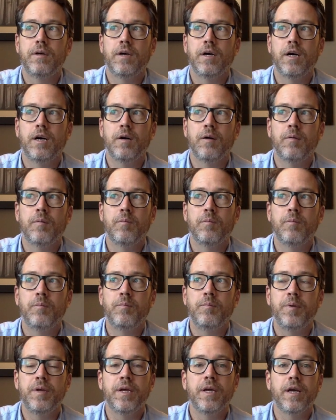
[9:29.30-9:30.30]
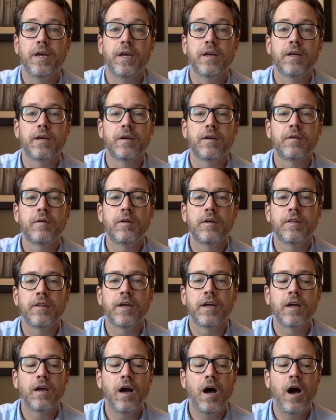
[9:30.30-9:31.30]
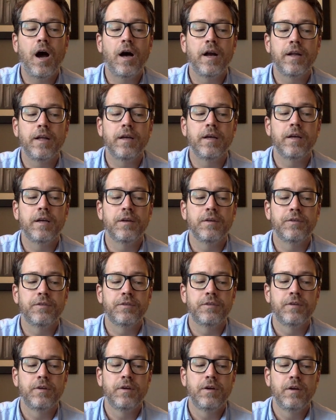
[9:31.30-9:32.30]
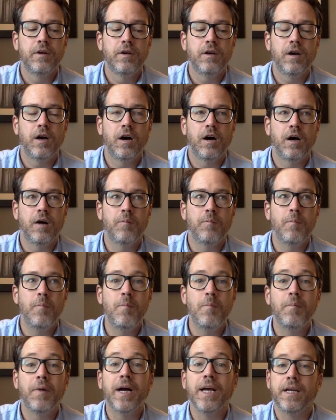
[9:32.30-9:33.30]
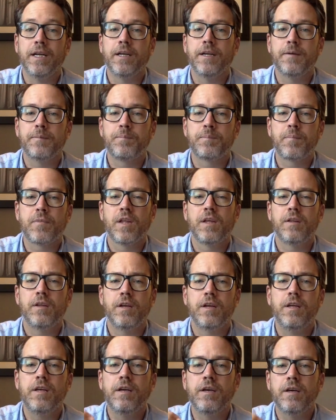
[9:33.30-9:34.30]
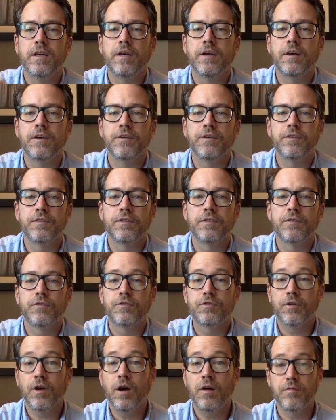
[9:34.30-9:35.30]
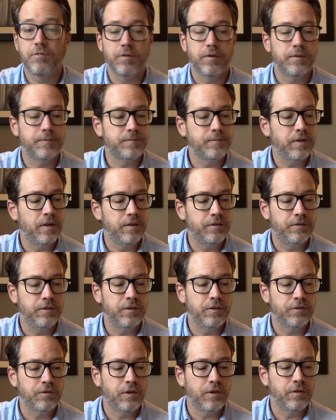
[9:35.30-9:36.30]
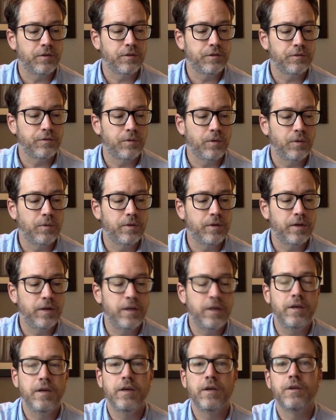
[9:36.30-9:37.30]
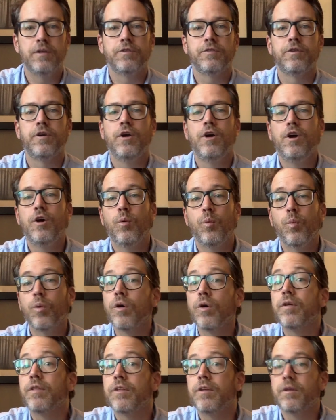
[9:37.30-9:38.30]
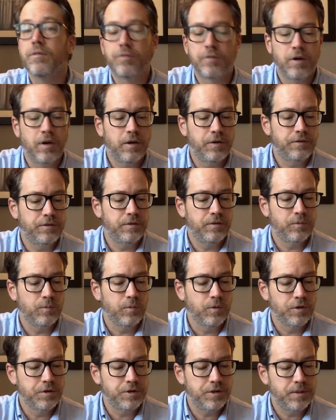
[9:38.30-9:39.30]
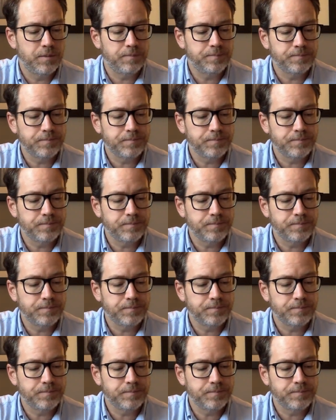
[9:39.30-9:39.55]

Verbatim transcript: um, being that god is um, mighty that he is sovereign as he is on the throne, that he is worthy of constant worship.